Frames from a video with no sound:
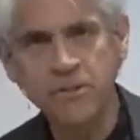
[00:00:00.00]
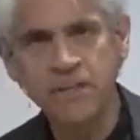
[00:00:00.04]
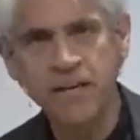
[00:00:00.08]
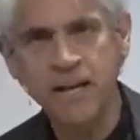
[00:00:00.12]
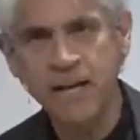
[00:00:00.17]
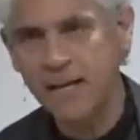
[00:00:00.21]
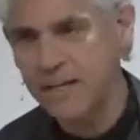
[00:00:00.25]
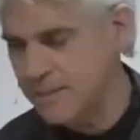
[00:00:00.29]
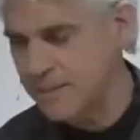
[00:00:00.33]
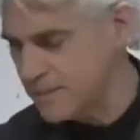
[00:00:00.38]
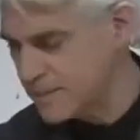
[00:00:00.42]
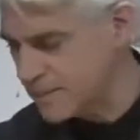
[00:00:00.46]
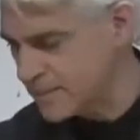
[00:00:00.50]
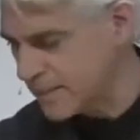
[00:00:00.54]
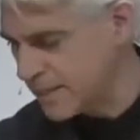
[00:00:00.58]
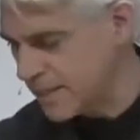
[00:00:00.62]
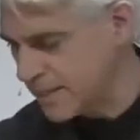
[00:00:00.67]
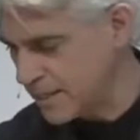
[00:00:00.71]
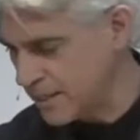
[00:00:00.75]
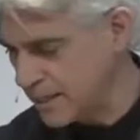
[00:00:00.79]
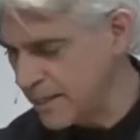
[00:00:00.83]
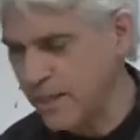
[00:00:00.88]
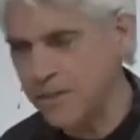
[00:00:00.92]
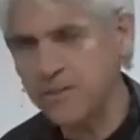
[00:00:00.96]

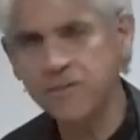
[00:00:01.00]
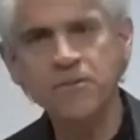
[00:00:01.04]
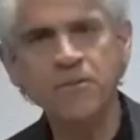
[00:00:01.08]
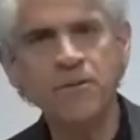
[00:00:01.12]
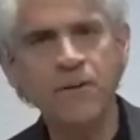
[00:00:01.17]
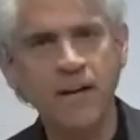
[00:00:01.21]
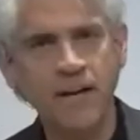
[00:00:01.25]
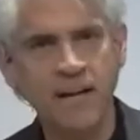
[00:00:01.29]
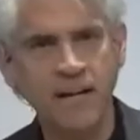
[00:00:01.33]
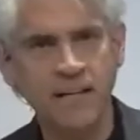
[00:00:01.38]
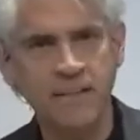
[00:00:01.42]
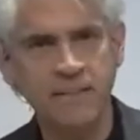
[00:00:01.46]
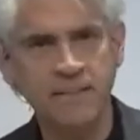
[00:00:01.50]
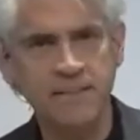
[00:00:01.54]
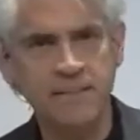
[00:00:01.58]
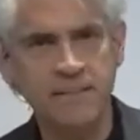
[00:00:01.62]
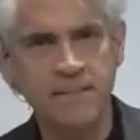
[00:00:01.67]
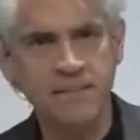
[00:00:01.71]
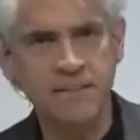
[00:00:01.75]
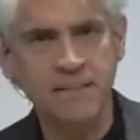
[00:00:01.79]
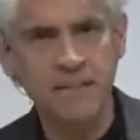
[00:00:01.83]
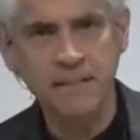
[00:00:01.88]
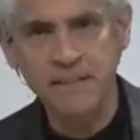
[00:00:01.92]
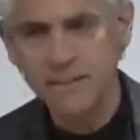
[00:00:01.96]
protons,
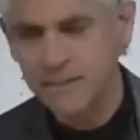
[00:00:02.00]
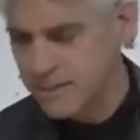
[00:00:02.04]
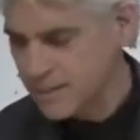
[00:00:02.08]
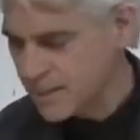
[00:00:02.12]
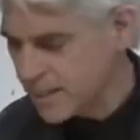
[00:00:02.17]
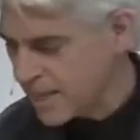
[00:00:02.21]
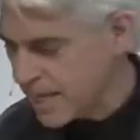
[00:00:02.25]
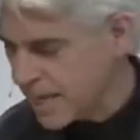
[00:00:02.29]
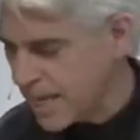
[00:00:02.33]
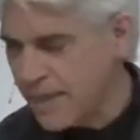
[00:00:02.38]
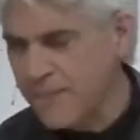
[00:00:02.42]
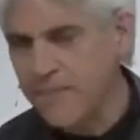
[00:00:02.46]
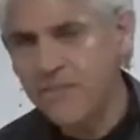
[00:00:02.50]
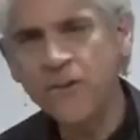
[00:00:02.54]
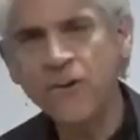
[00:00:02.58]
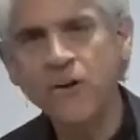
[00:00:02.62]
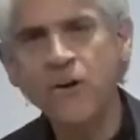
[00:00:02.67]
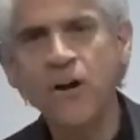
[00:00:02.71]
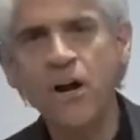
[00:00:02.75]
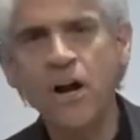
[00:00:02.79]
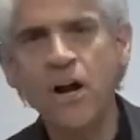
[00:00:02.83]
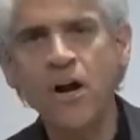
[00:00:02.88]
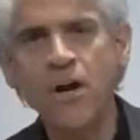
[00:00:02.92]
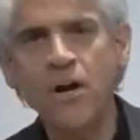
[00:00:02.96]
electrons,
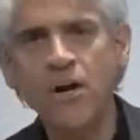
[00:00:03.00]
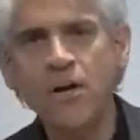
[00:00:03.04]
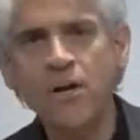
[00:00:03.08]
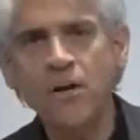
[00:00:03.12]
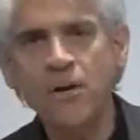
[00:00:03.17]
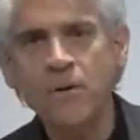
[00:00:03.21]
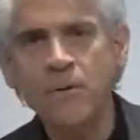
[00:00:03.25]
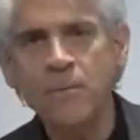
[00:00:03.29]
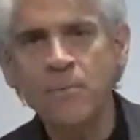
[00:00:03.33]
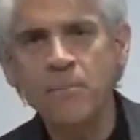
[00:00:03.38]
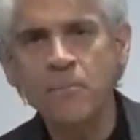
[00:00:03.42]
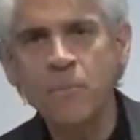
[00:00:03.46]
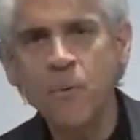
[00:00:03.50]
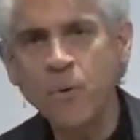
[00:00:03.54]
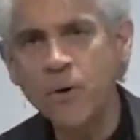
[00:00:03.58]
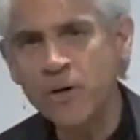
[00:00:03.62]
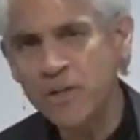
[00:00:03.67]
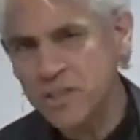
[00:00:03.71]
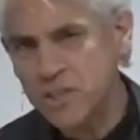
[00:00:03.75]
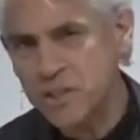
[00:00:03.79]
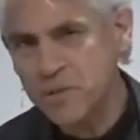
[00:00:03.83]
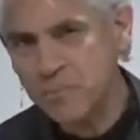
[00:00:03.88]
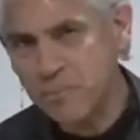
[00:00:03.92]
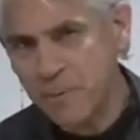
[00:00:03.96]
and there are
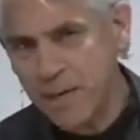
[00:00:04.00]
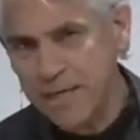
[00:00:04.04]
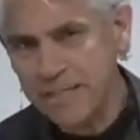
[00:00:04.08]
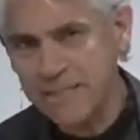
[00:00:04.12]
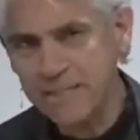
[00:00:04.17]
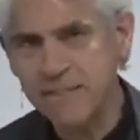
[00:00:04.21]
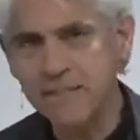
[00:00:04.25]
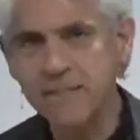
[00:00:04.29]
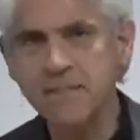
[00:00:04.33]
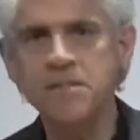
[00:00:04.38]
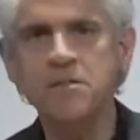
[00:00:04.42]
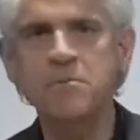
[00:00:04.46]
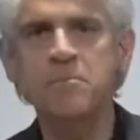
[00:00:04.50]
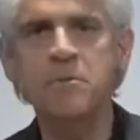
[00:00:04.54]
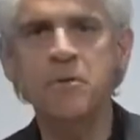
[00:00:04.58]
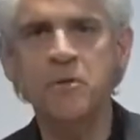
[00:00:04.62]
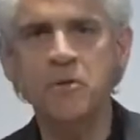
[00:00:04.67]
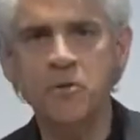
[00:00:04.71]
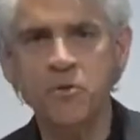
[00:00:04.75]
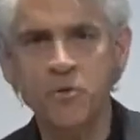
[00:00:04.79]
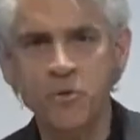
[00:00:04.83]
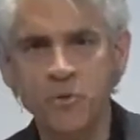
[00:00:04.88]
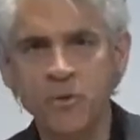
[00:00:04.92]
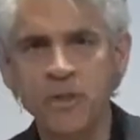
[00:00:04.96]
more
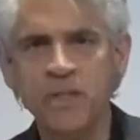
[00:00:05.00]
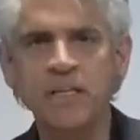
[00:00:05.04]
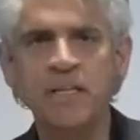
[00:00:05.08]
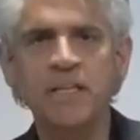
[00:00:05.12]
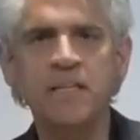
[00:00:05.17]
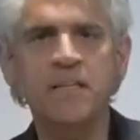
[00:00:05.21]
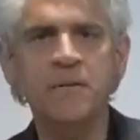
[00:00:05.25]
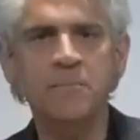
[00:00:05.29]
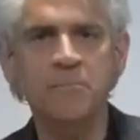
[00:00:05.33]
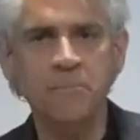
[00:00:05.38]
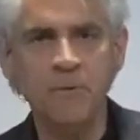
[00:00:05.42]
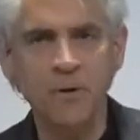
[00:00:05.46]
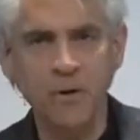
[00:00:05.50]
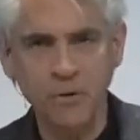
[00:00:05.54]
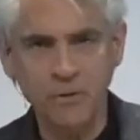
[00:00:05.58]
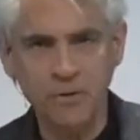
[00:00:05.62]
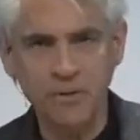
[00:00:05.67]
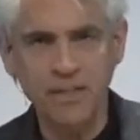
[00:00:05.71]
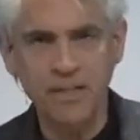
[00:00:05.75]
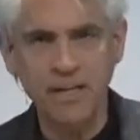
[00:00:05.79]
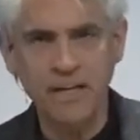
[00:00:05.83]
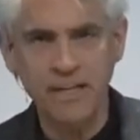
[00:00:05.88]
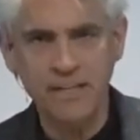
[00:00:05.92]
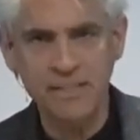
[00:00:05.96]
spaces between the
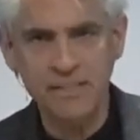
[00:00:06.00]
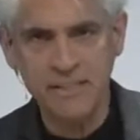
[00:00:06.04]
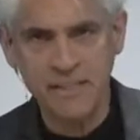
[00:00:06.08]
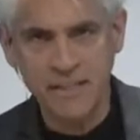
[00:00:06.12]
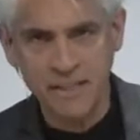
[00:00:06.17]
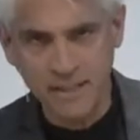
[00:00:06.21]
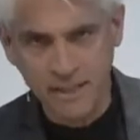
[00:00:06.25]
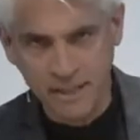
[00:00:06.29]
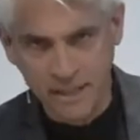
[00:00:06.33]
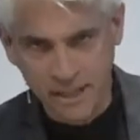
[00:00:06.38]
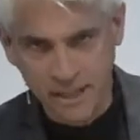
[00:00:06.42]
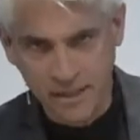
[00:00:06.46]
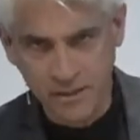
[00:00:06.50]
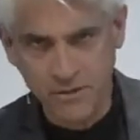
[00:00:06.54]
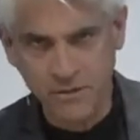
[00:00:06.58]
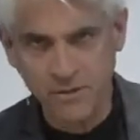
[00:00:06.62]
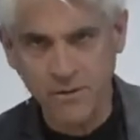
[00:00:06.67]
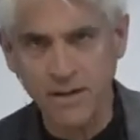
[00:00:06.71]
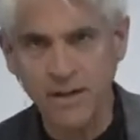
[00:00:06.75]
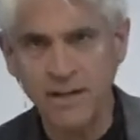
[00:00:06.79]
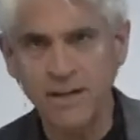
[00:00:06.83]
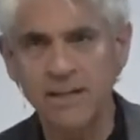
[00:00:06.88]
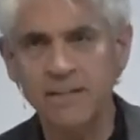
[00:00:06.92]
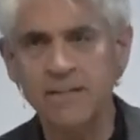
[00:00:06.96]
protons and
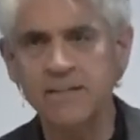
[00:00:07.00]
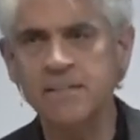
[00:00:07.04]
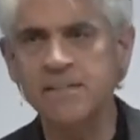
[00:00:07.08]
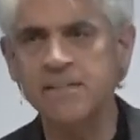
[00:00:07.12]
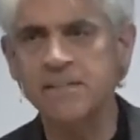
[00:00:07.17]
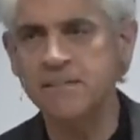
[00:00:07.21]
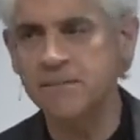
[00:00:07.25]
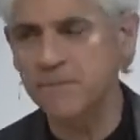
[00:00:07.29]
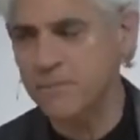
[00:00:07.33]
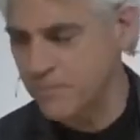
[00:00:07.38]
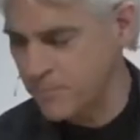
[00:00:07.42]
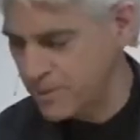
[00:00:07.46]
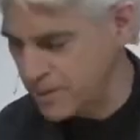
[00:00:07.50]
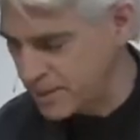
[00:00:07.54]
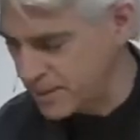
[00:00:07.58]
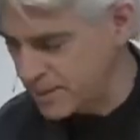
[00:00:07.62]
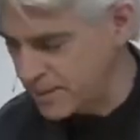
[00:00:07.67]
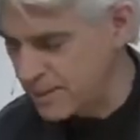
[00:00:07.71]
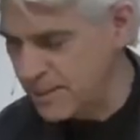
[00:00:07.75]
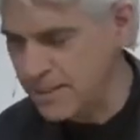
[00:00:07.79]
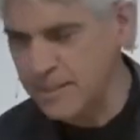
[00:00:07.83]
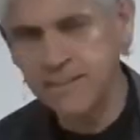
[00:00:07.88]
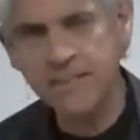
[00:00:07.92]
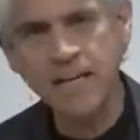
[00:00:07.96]
electrons
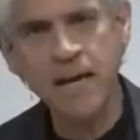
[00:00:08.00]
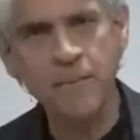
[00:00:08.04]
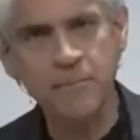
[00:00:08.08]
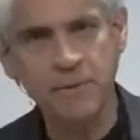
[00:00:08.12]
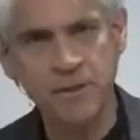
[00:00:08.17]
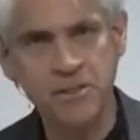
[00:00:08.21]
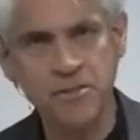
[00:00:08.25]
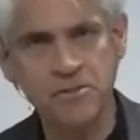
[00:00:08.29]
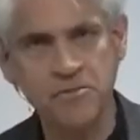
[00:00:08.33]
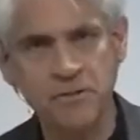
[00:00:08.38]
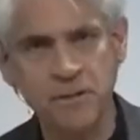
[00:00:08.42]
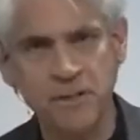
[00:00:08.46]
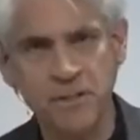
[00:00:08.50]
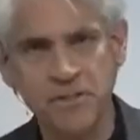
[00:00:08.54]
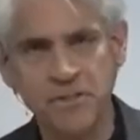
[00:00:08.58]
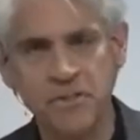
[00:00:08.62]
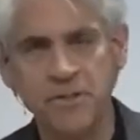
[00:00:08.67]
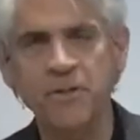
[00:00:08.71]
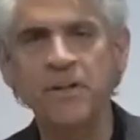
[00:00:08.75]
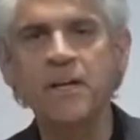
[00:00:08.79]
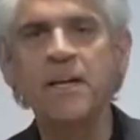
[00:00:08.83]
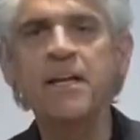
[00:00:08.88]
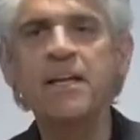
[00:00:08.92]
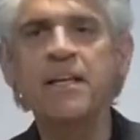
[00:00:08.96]
within the atomic
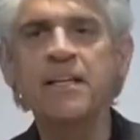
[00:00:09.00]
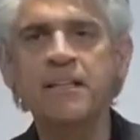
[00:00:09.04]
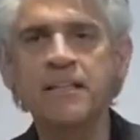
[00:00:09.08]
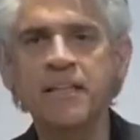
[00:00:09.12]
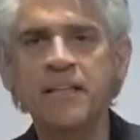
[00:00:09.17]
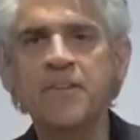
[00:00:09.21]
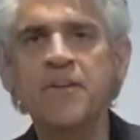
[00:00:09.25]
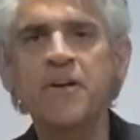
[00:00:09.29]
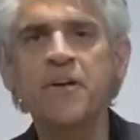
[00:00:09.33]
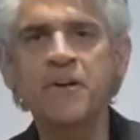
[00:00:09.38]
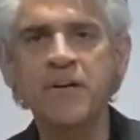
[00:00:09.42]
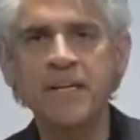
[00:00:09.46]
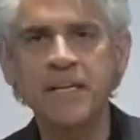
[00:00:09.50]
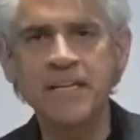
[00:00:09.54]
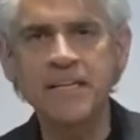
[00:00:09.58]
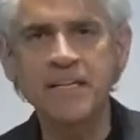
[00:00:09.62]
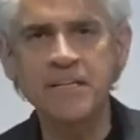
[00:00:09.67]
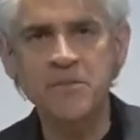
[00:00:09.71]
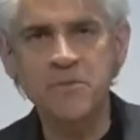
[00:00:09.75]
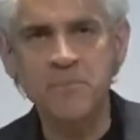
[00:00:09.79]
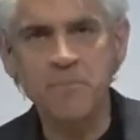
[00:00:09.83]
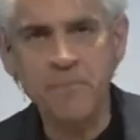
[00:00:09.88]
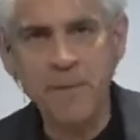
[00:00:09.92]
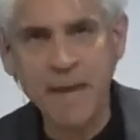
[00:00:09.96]
structure than there
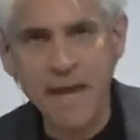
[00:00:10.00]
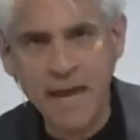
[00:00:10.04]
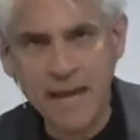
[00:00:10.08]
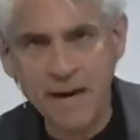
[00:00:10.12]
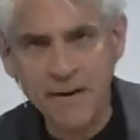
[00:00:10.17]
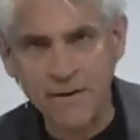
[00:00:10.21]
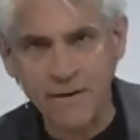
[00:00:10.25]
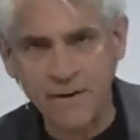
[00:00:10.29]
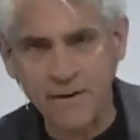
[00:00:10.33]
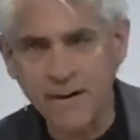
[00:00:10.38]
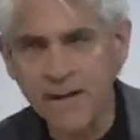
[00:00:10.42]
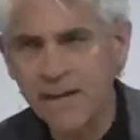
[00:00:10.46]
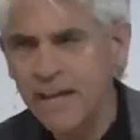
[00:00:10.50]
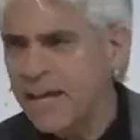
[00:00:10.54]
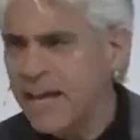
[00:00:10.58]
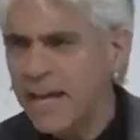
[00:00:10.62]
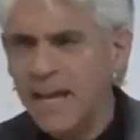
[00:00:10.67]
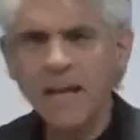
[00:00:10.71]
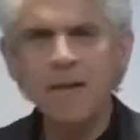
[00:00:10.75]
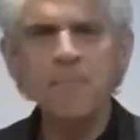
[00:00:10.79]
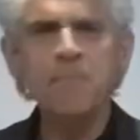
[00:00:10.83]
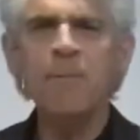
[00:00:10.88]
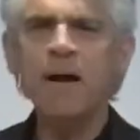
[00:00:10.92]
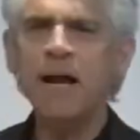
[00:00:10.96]
is matter.
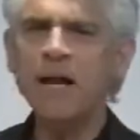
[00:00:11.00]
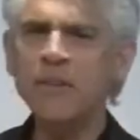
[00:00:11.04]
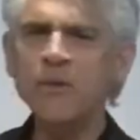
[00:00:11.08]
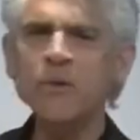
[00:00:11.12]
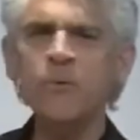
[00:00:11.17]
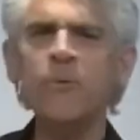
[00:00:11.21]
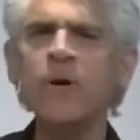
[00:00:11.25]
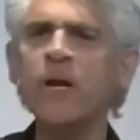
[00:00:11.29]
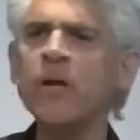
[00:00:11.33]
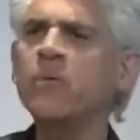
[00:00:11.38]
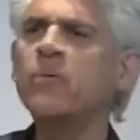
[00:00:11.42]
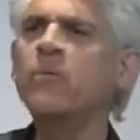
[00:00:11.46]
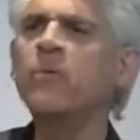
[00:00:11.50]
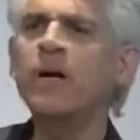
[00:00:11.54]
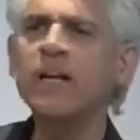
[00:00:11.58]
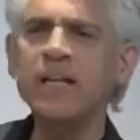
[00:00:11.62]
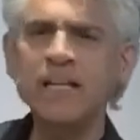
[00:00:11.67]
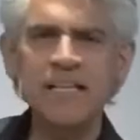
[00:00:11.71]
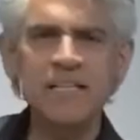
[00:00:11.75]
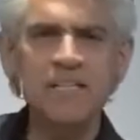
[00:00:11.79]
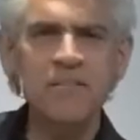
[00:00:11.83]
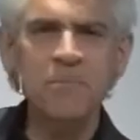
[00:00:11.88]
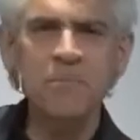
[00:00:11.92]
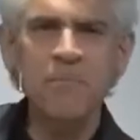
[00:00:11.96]
And by the way,
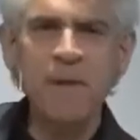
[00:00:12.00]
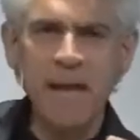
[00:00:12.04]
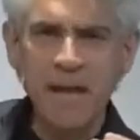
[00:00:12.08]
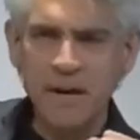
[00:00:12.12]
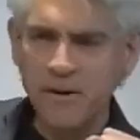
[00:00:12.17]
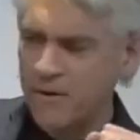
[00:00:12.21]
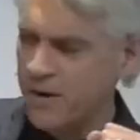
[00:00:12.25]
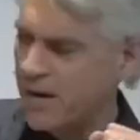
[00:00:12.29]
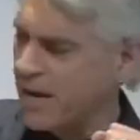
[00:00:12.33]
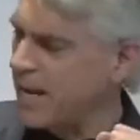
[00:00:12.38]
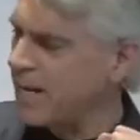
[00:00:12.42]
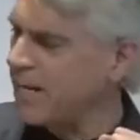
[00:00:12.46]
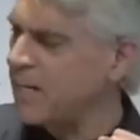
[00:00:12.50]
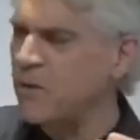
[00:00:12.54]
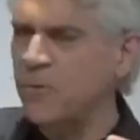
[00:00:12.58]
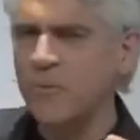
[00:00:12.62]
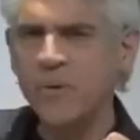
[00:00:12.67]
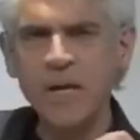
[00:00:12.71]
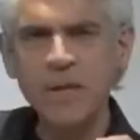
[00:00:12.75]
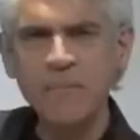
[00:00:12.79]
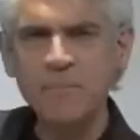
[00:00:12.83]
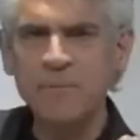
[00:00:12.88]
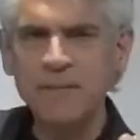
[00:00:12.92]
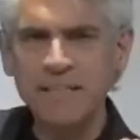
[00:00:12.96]
what is matter
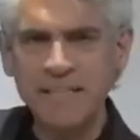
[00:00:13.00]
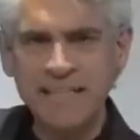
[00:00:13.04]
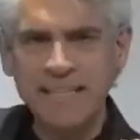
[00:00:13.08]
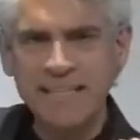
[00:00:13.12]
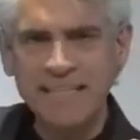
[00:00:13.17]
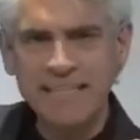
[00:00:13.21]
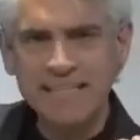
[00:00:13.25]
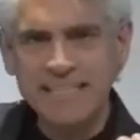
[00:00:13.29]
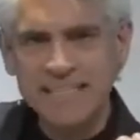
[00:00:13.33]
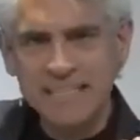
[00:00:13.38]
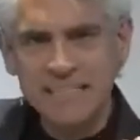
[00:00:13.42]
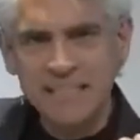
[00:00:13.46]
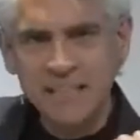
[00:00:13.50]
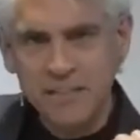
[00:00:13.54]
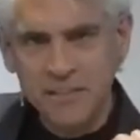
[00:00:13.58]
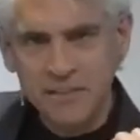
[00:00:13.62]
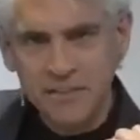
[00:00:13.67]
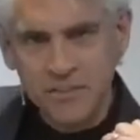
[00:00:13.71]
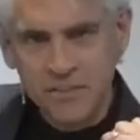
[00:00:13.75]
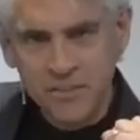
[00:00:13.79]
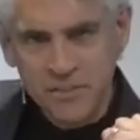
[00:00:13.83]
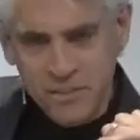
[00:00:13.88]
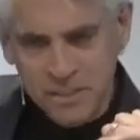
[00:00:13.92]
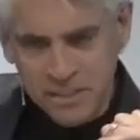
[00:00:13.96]
anyway but
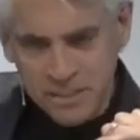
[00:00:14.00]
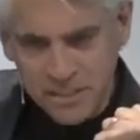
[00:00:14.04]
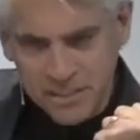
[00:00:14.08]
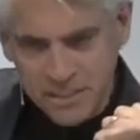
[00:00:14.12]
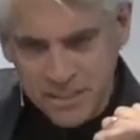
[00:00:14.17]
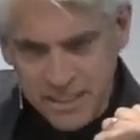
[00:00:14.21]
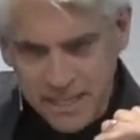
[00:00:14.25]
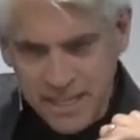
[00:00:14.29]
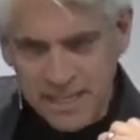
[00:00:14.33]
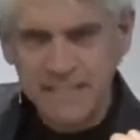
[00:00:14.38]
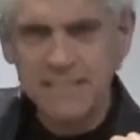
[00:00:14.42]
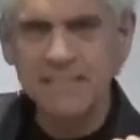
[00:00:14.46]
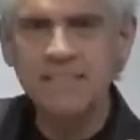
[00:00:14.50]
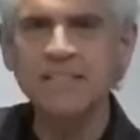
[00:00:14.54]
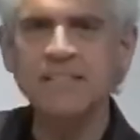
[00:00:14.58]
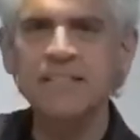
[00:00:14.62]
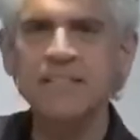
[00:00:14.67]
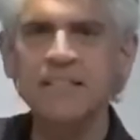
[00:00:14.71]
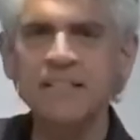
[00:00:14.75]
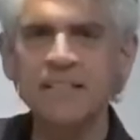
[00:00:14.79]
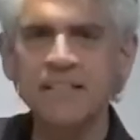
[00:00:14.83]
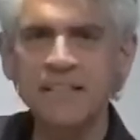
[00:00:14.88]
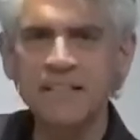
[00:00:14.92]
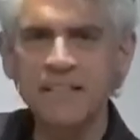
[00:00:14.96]

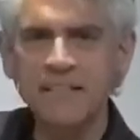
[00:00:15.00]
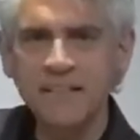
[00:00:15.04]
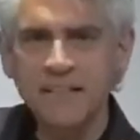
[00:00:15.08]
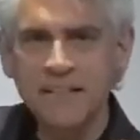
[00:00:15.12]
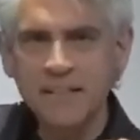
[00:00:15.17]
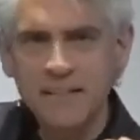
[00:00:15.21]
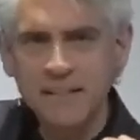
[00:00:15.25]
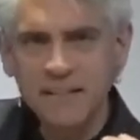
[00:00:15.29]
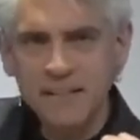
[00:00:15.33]
condensed